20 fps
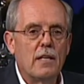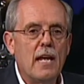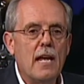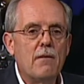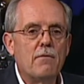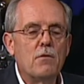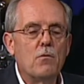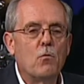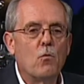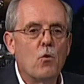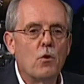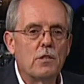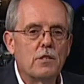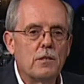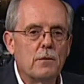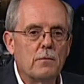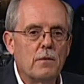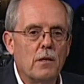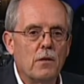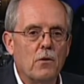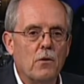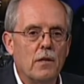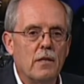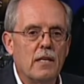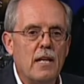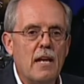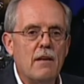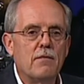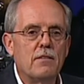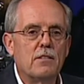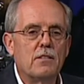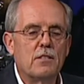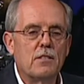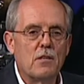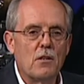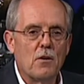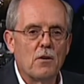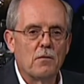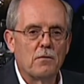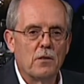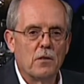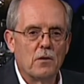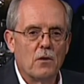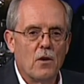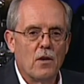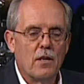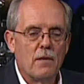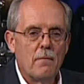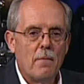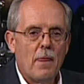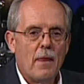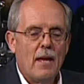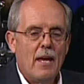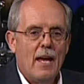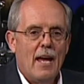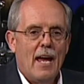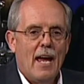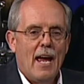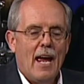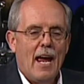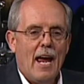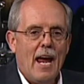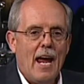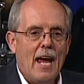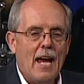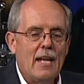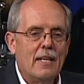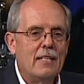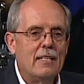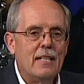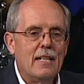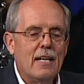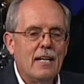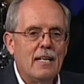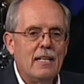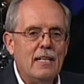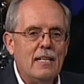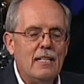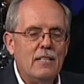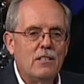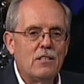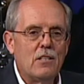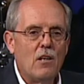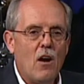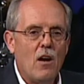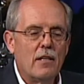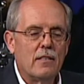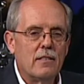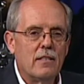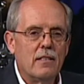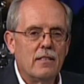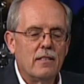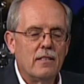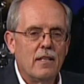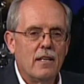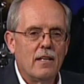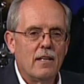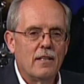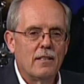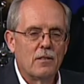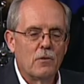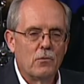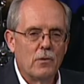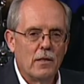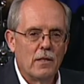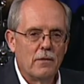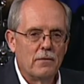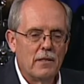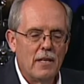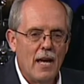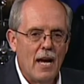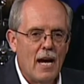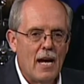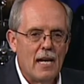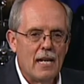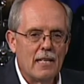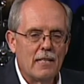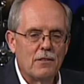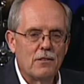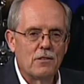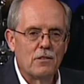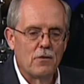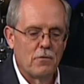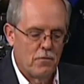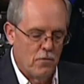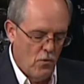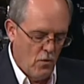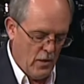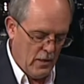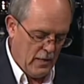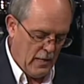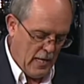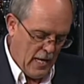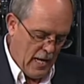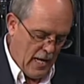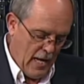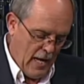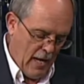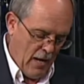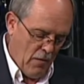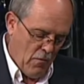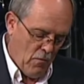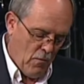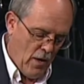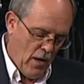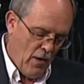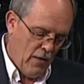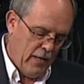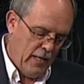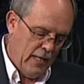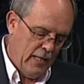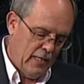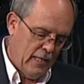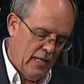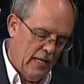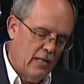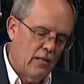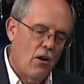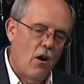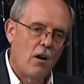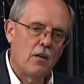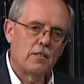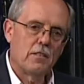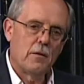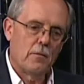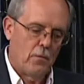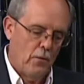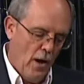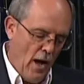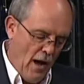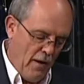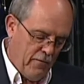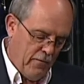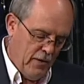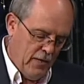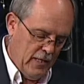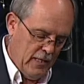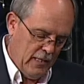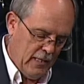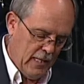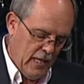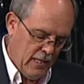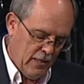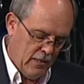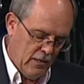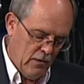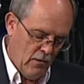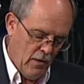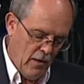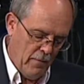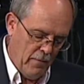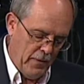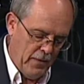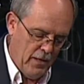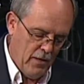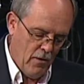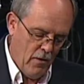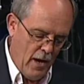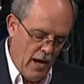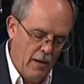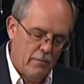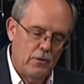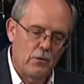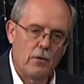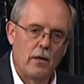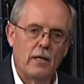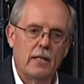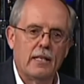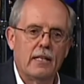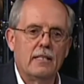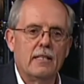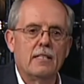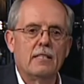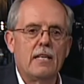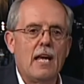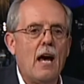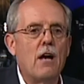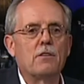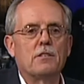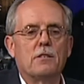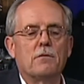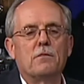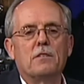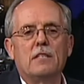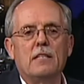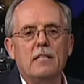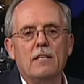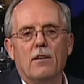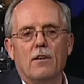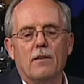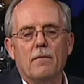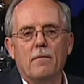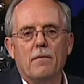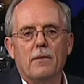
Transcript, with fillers: David worshipped the Lord. David served the Lord, and uh, he sought uh, the will of God and so forth. Well, he, he calls the prophet. He says to him, You know, I'm dwelling in this house of cedar.